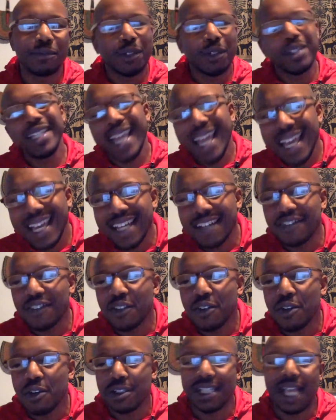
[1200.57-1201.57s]
Well, yeah, of
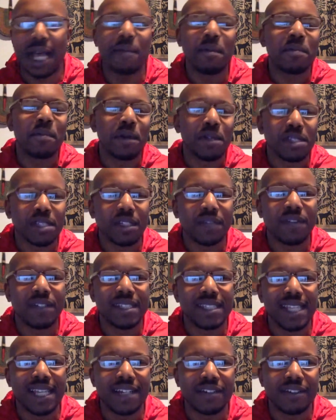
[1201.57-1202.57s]
course. I'm a person of
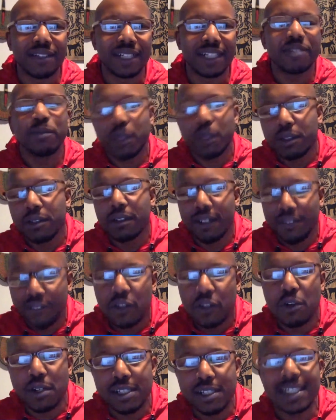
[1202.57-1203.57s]
integrity. Well, of
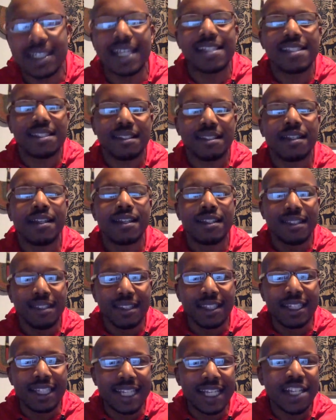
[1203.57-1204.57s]
course, that's
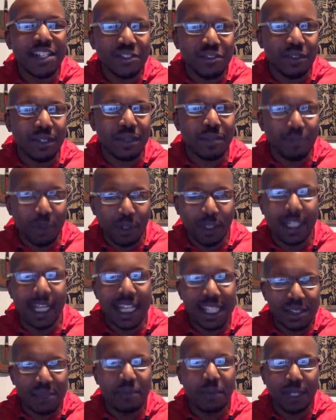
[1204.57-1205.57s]
the entry point.
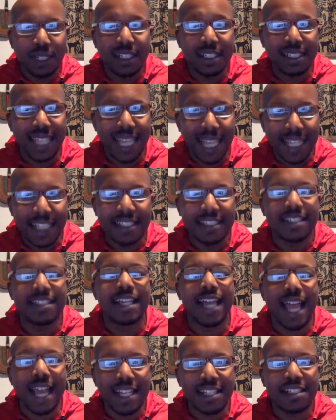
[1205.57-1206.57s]
That's what it takes
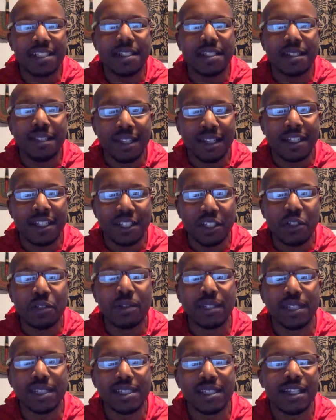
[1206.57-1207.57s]
to actually do
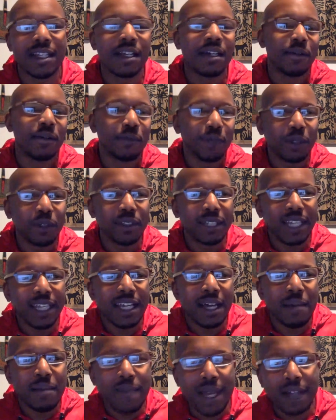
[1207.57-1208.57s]
this. Well,
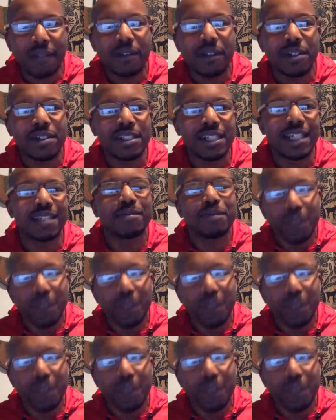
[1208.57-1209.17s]
yeah, I'm background check.